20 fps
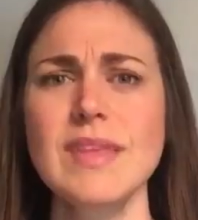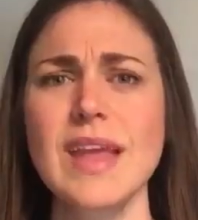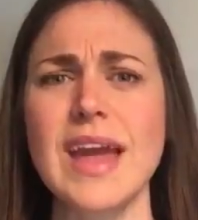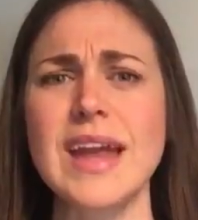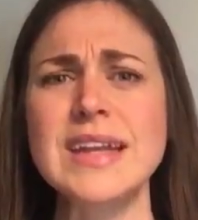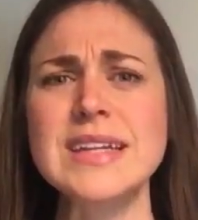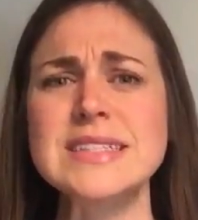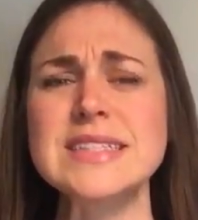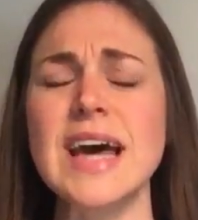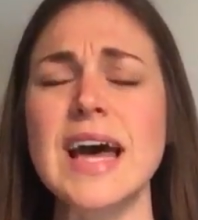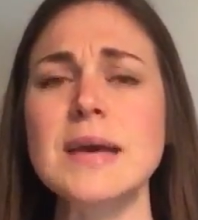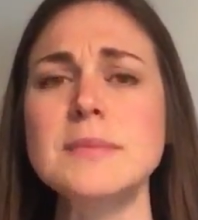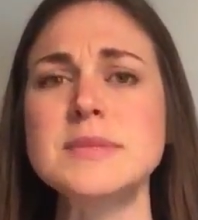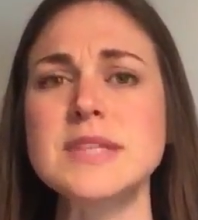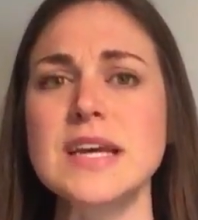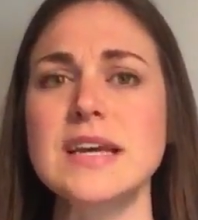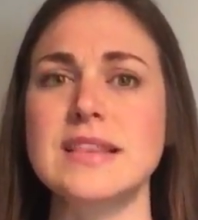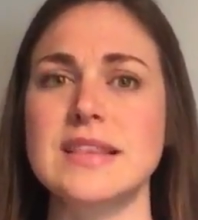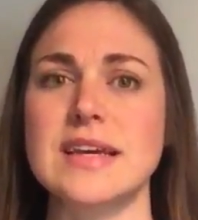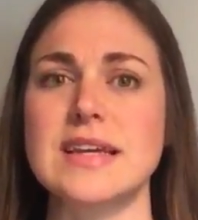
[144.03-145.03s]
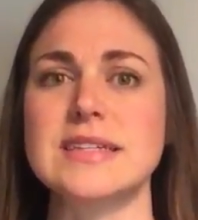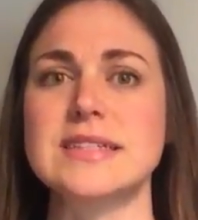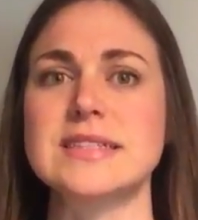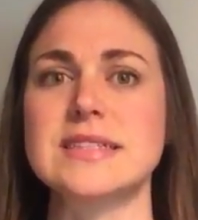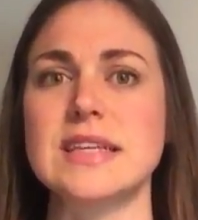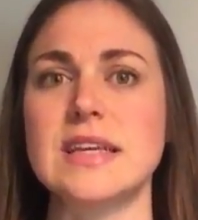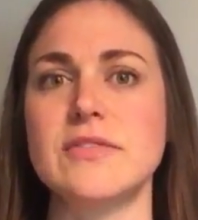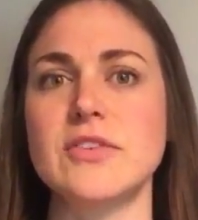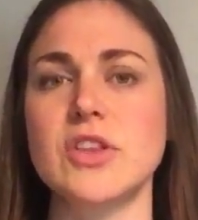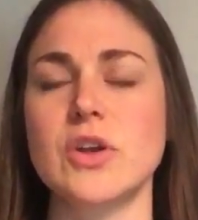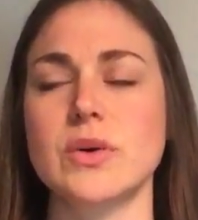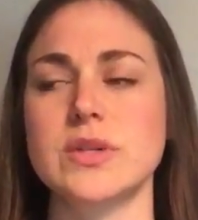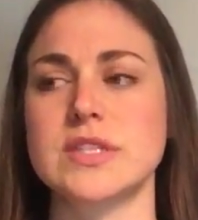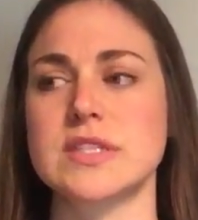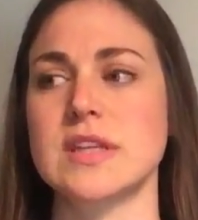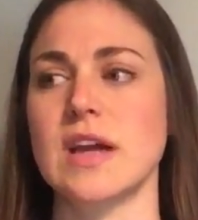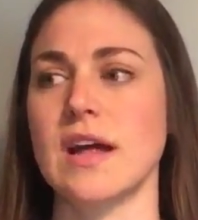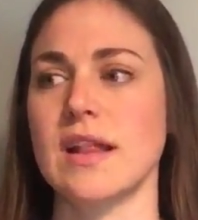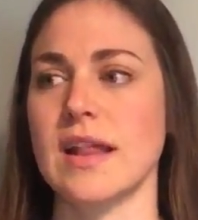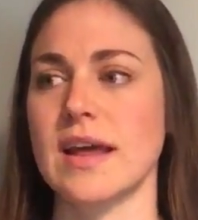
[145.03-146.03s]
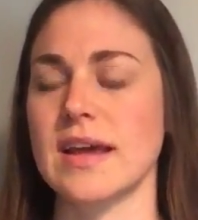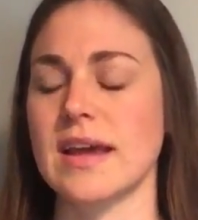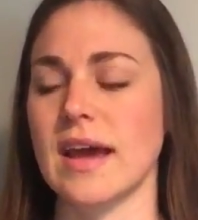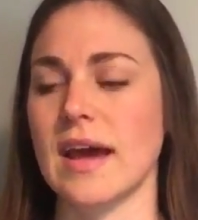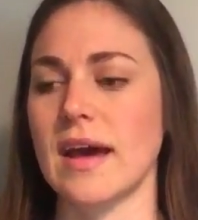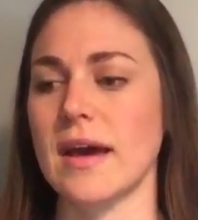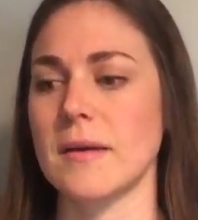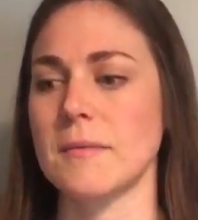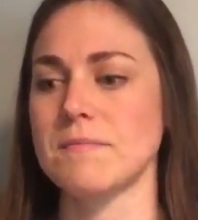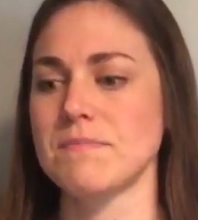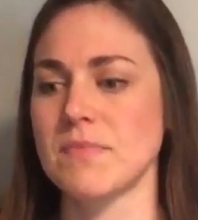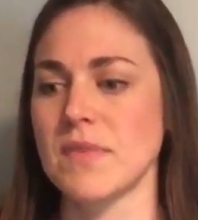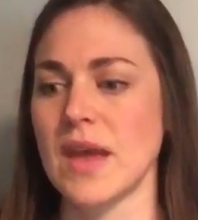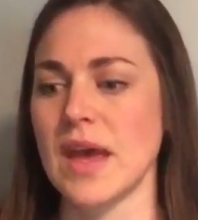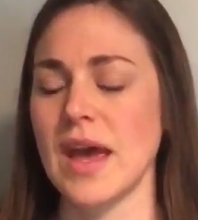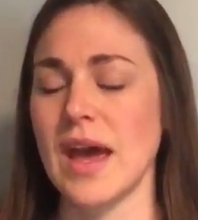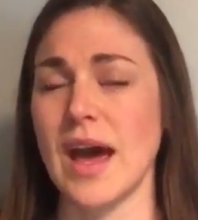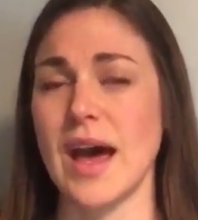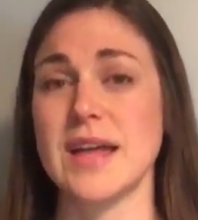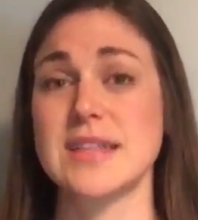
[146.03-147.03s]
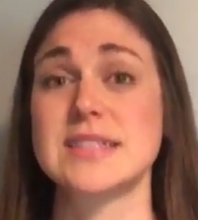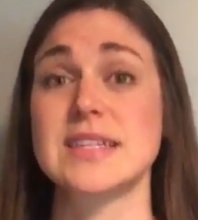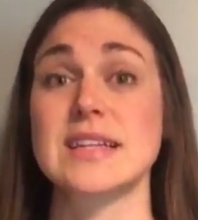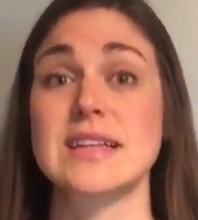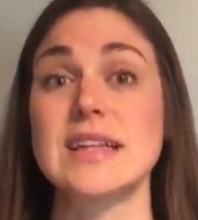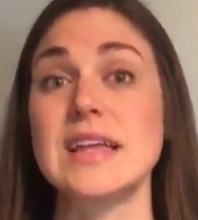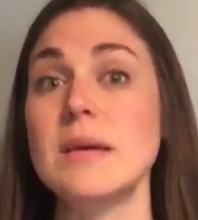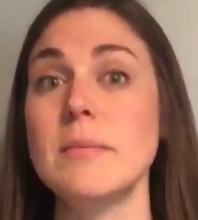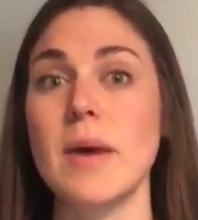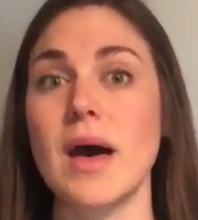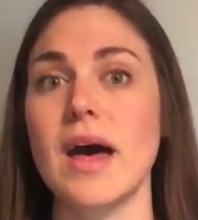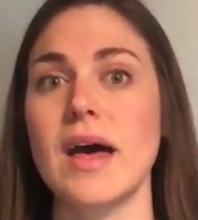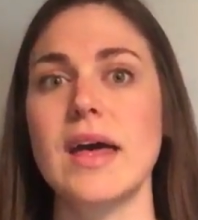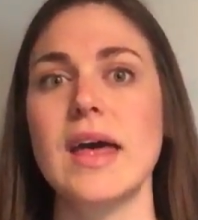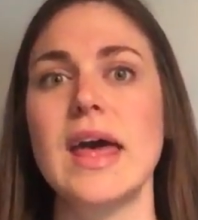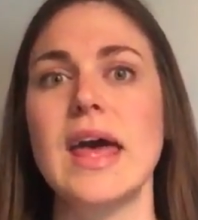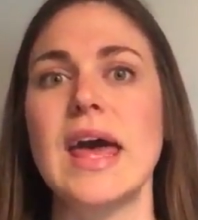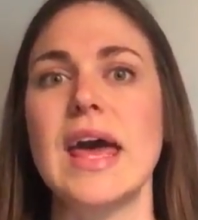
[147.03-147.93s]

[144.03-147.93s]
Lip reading: And in times like this, even though it's not like a dilemma,